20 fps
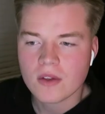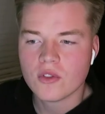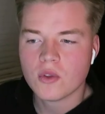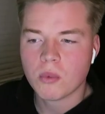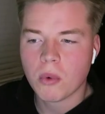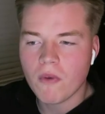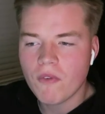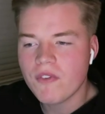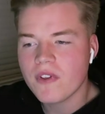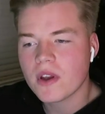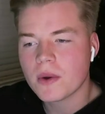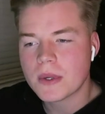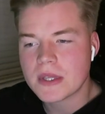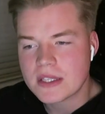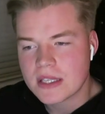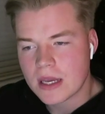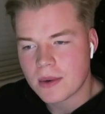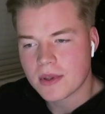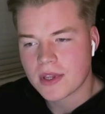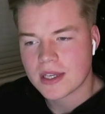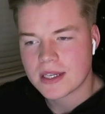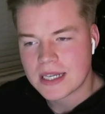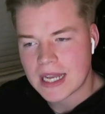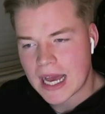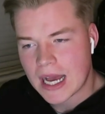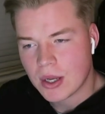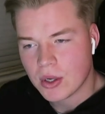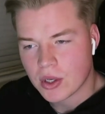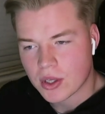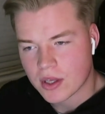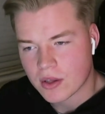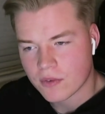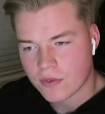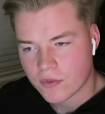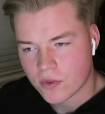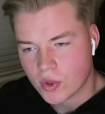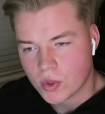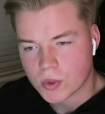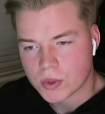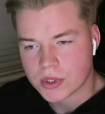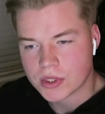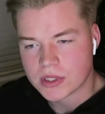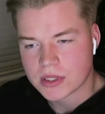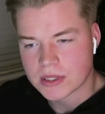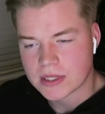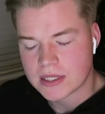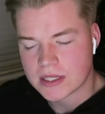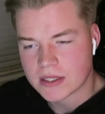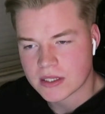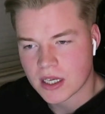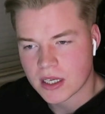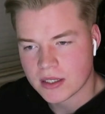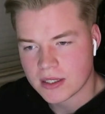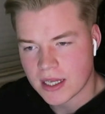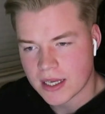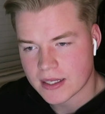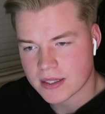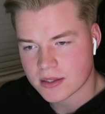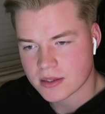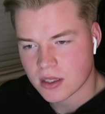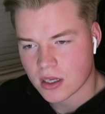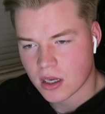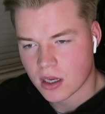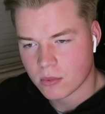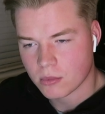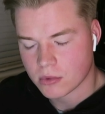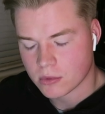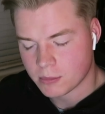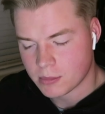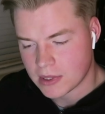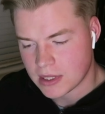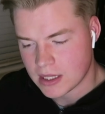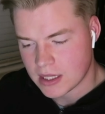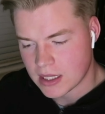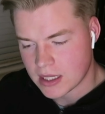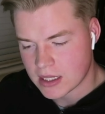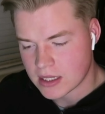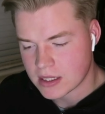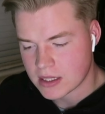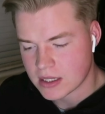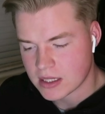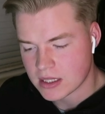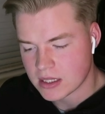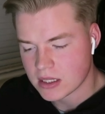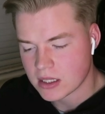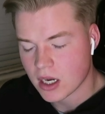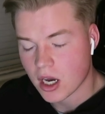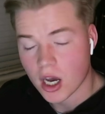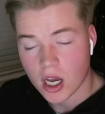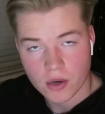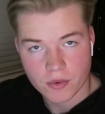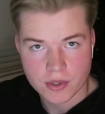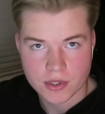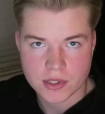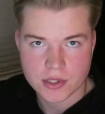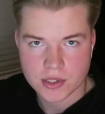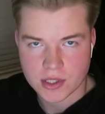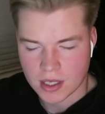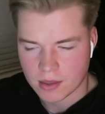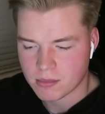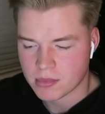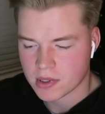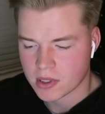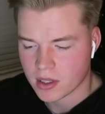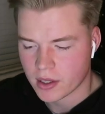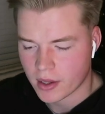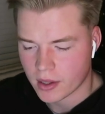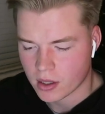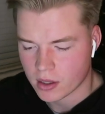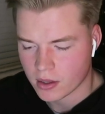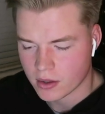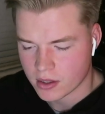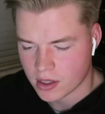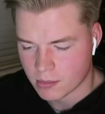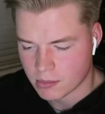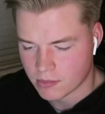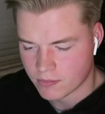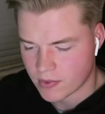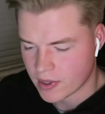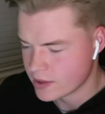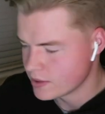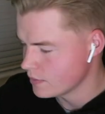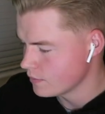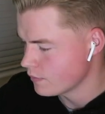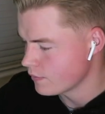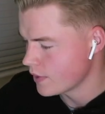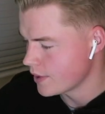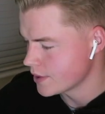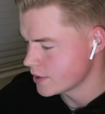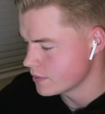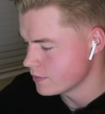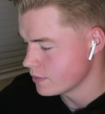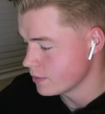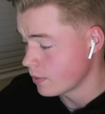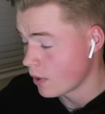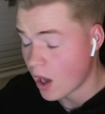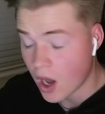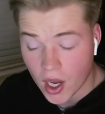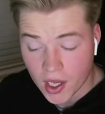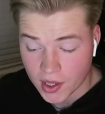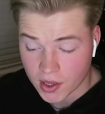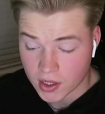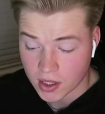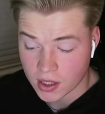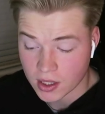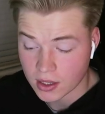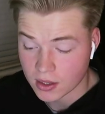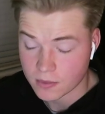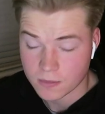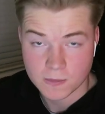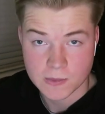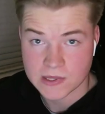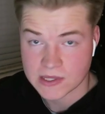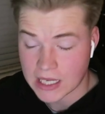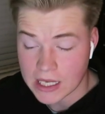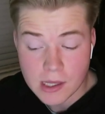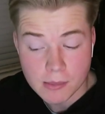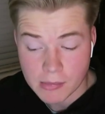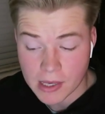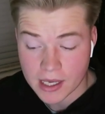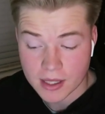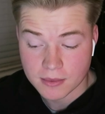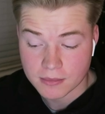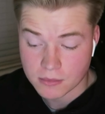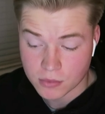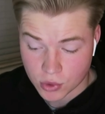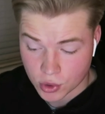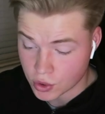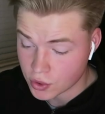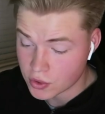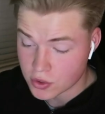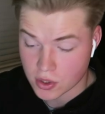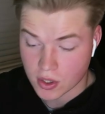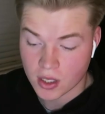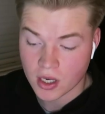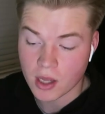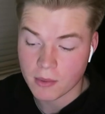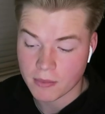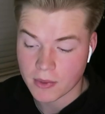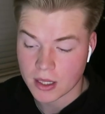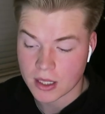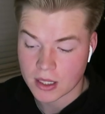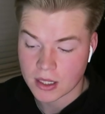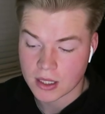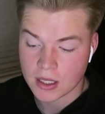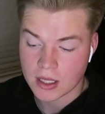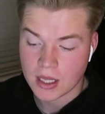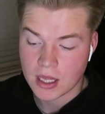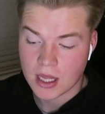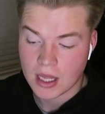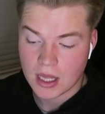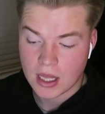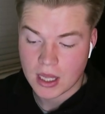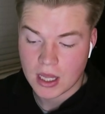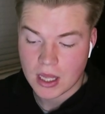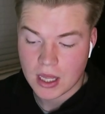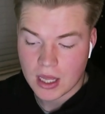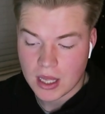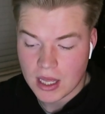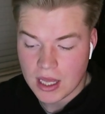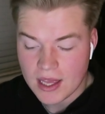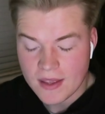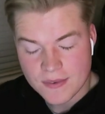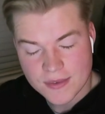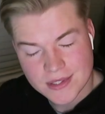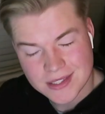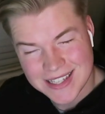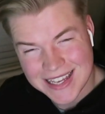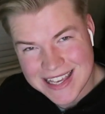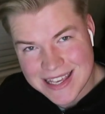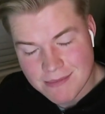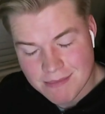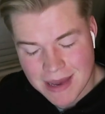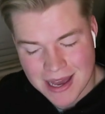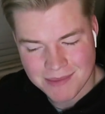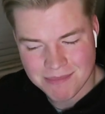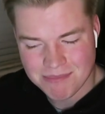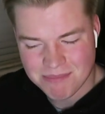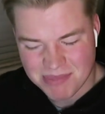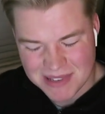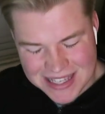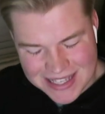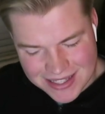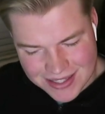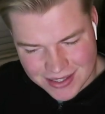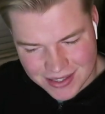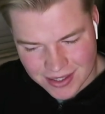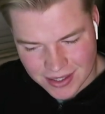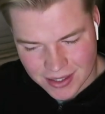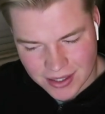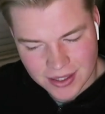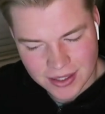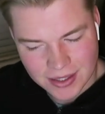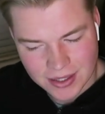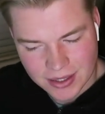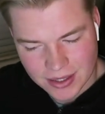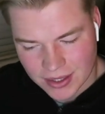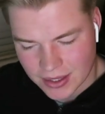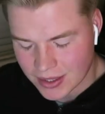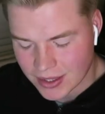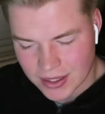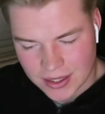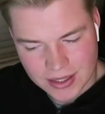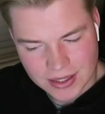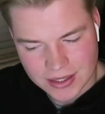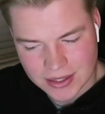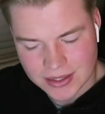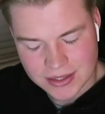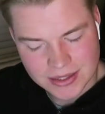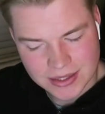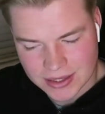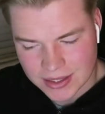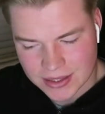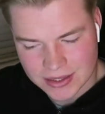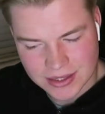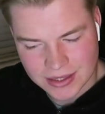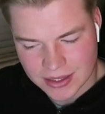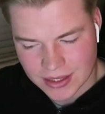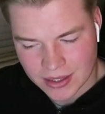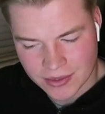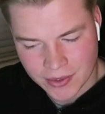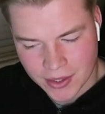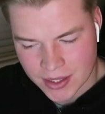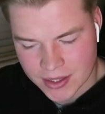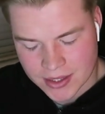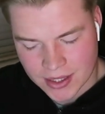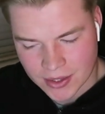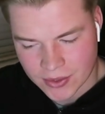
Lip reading: The one thing I would say with her now looking forward is her next start will be in the Irish Champion Hurdle at the Dublin Racing Festival. I think State Man could turn up there. If State Man beats her, do you think she's going to run at